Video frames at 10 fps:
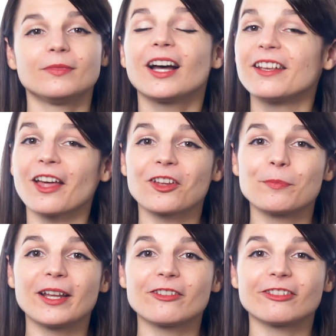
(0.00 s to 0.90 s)
Another
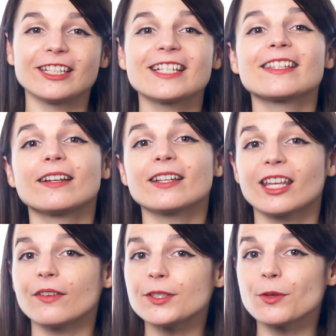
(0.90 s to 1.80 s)
benefit is that it
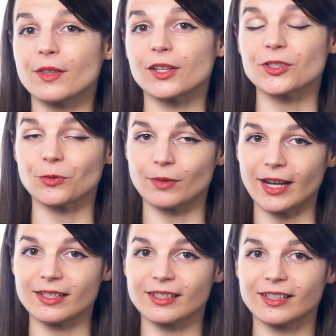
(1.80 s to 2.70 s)
gives you things to
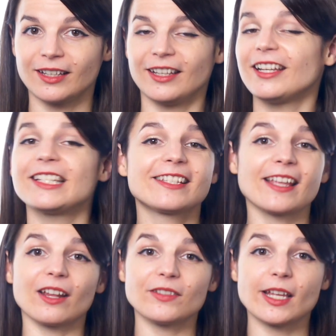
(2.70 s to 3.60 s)
write.
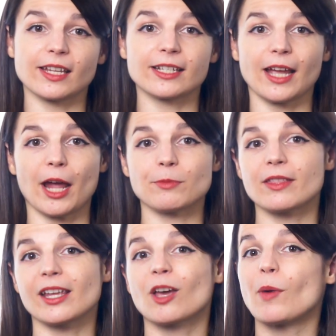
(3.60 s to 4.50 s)
Instead of taking time to
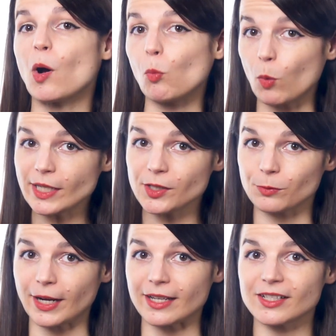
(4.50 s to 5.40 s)
think about what to
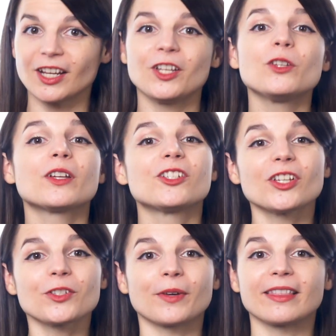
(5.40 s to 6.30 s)
write, you can
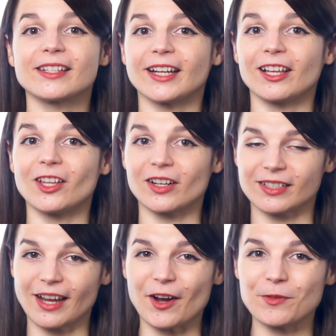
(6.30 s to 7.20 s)
just write the dialogue
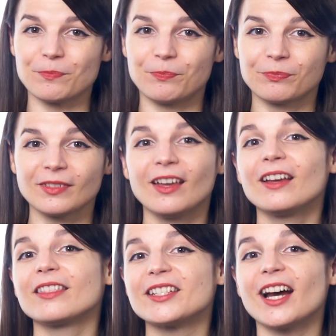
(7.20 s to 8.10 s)
down.
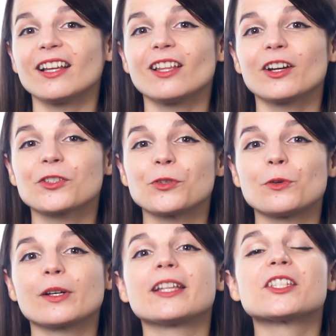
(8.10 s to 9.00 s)
The Dialog
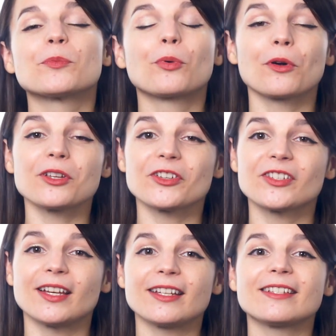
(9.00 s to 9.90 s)
tool can support your
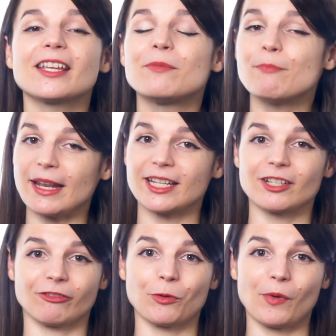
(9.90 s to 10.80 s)
studies in many
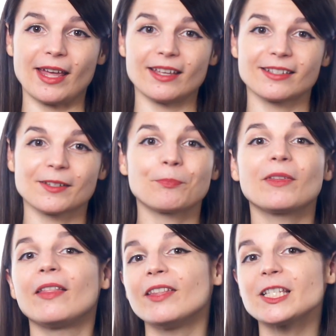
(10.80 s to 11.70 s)
different ways,
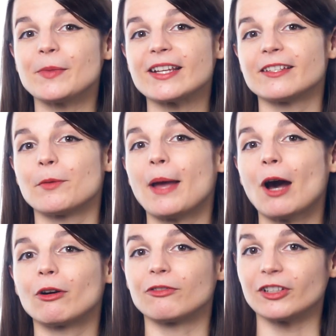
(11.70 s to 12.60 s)
and this makes it a
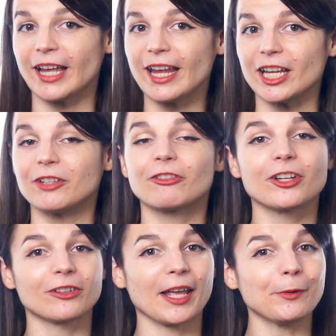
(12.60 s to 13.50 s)
powerful aid for
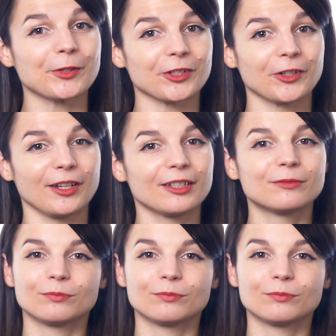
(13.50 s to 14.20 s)
your language learning.